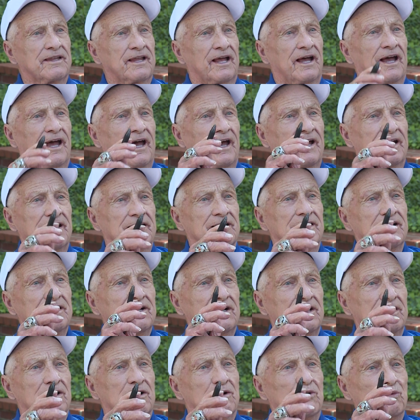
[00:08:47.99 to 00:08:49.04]
And
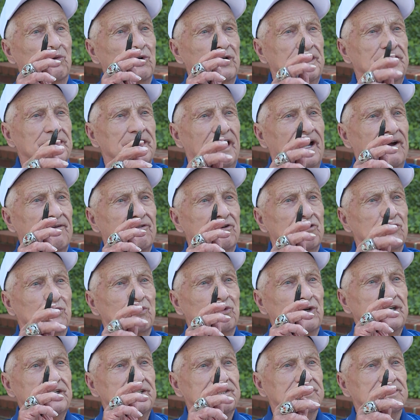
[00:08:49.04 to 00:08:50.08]
we never
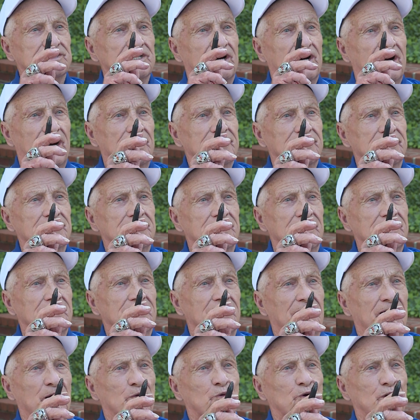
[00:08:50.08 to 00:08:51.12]
resodded,
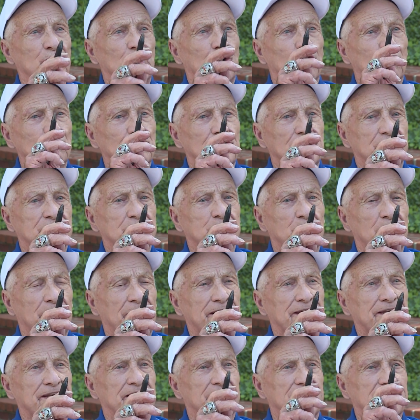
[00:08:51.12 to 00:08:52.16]
and we only
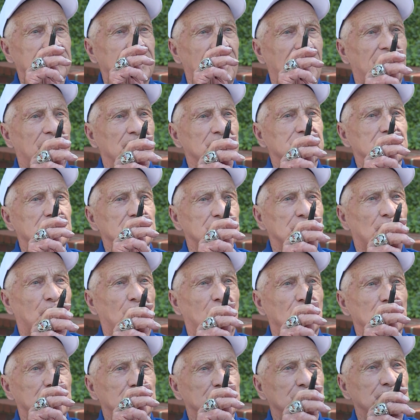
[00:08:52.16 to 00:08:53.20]
spent
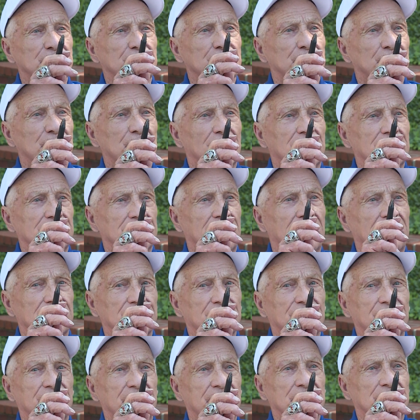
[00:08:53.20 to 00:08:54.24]
$1,000 a year on
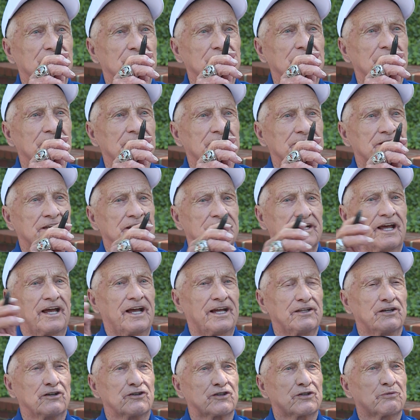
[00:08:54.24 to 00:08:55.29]
that field.
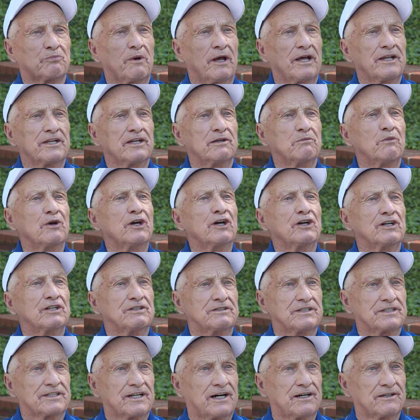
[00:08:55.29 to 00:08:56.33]
Today, they're spending
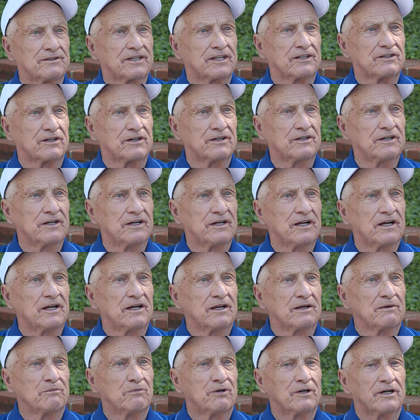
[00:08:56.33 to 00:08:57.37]
millions out there.
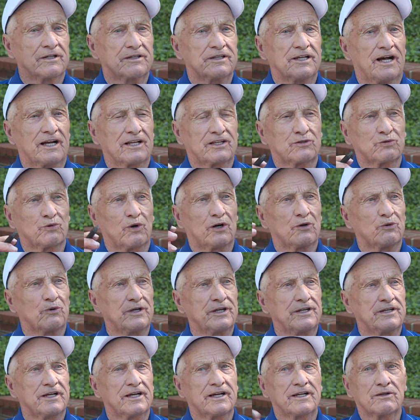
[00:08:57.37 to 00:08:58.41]
But that's what we
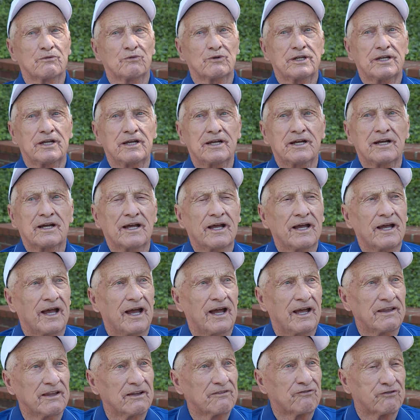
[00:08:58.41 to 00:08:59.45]
did.
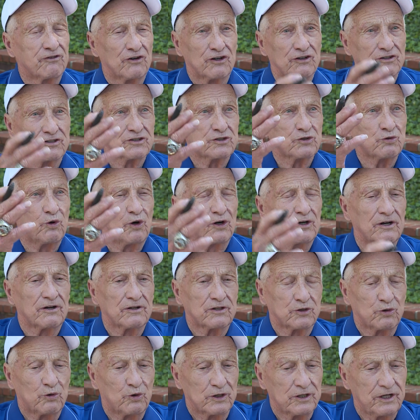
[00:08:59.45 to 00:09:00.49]
And the first
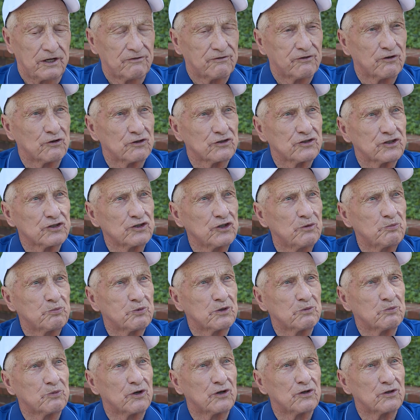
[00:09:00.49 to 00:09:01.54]
24
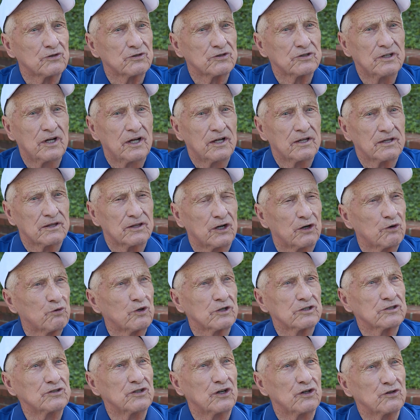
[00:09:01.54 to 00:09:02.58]
Super Bowls, there
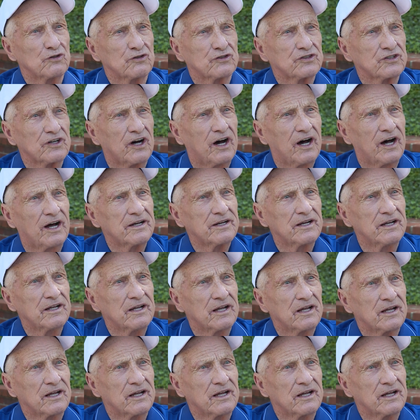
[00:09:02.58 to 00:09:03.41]
was no sod.